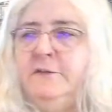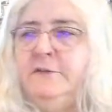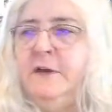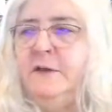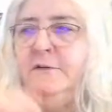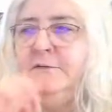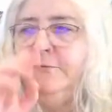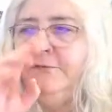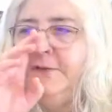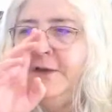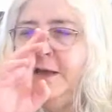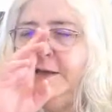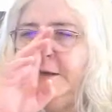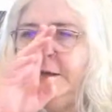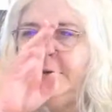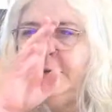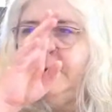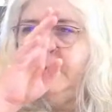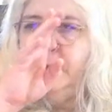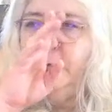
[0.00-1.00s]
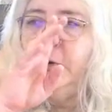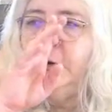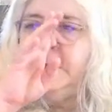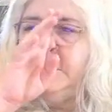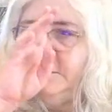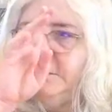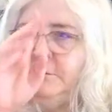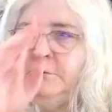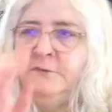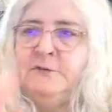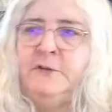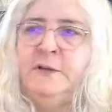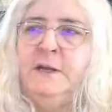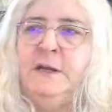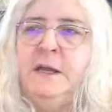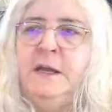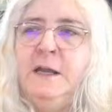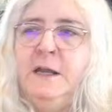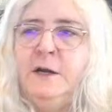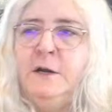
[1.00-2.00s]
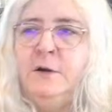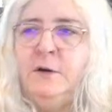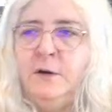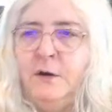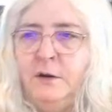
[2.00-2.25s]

confetti that we're using here,